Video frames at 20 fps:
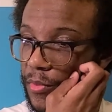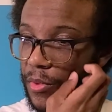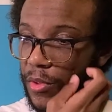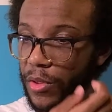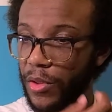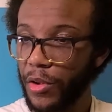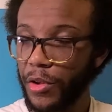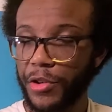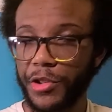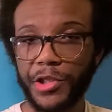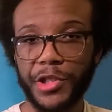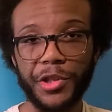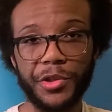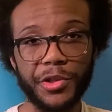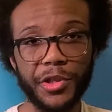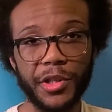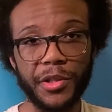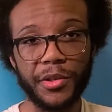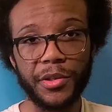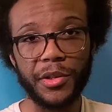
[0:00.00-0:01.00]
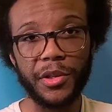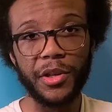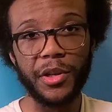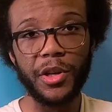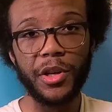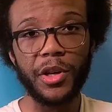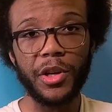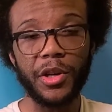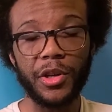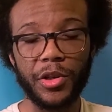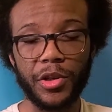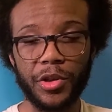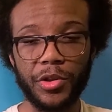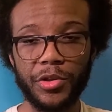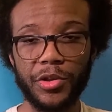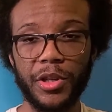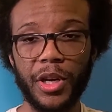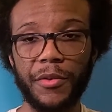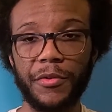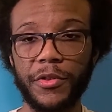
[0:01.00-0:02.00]
Susan goes
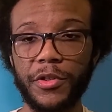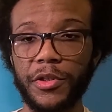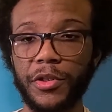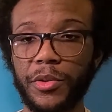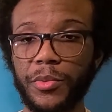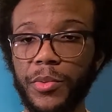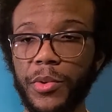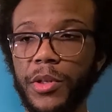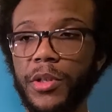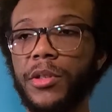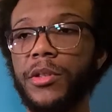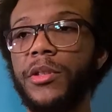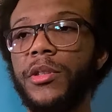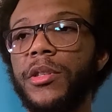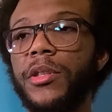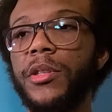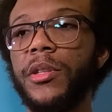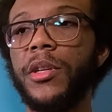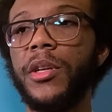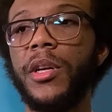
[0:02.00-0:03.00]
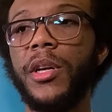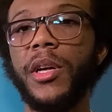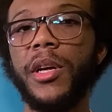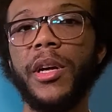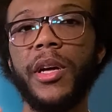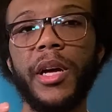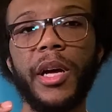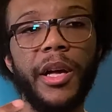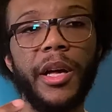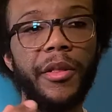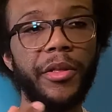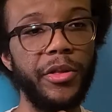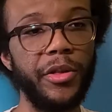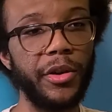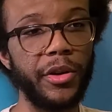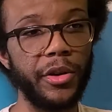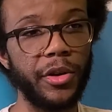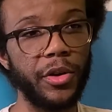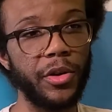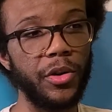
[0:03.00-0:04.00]
off into the woods, and the
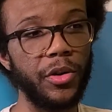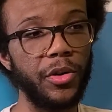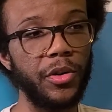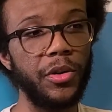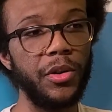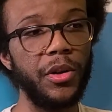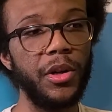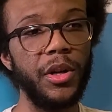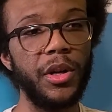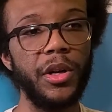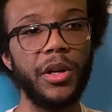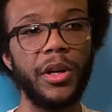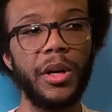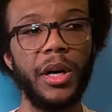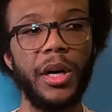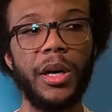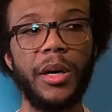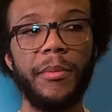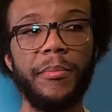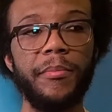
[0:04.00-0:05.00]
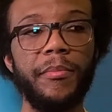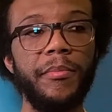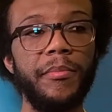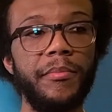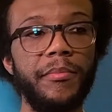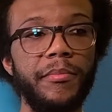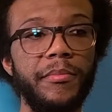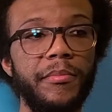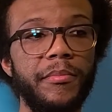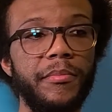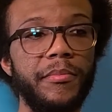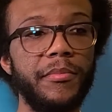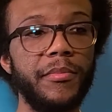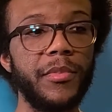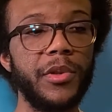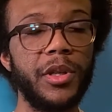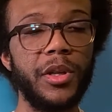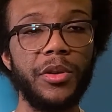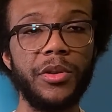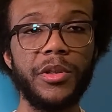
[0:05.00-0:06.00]
girl
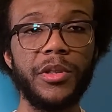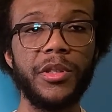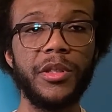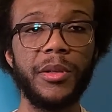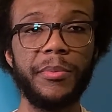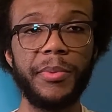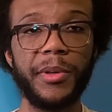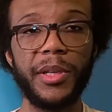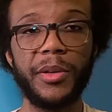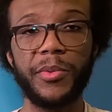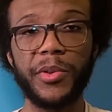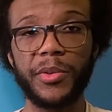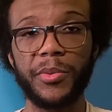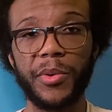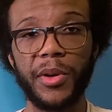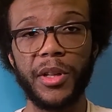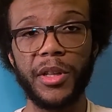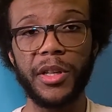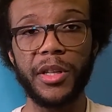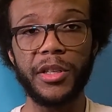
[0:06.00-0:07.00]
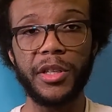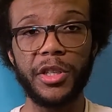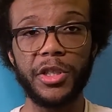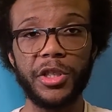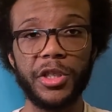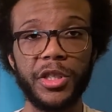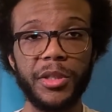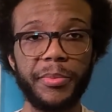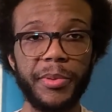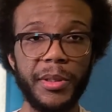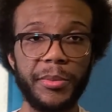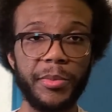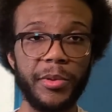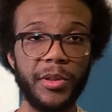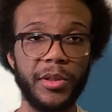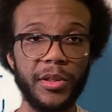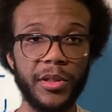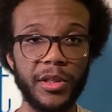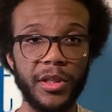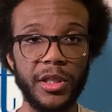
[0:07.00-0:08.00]
goes to be with one of the indigenous people.
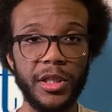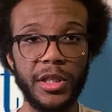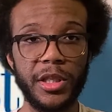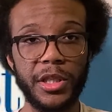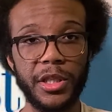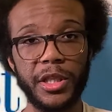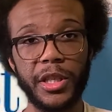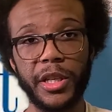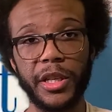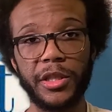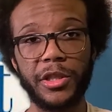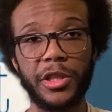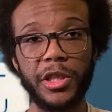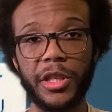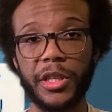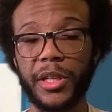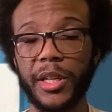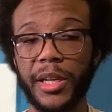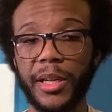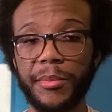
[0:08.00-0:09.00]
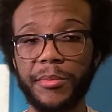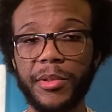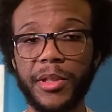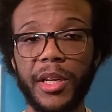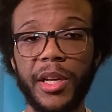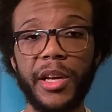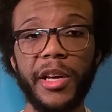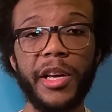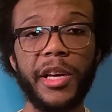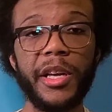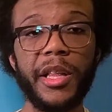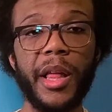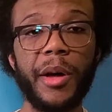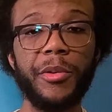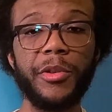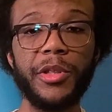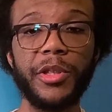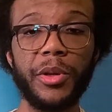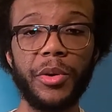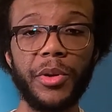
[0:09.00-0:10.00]
Okay? She claims that was the
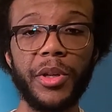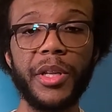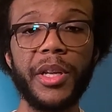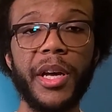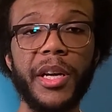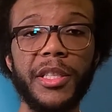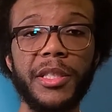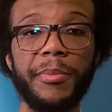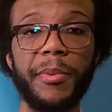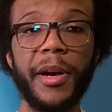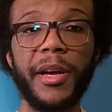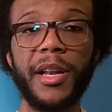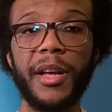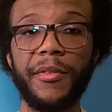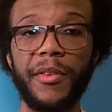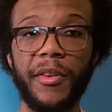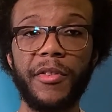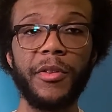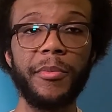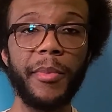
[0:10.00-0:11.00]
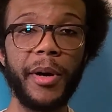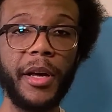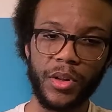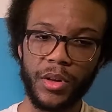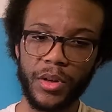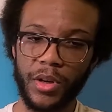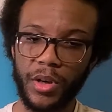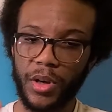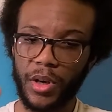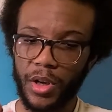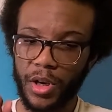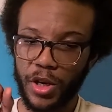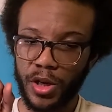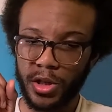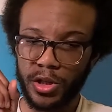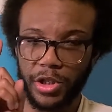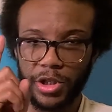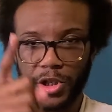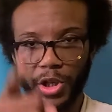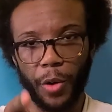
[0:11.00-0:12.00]
only nice man I've ever met.
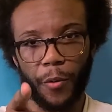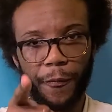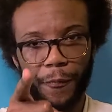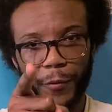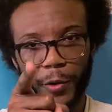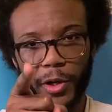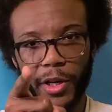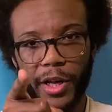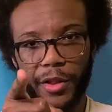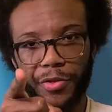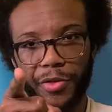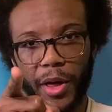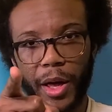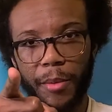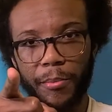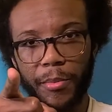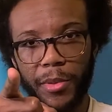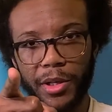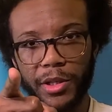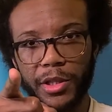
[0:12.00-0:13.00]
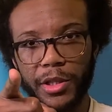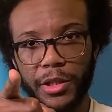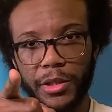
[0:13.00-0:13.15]
Don't forget that monkey.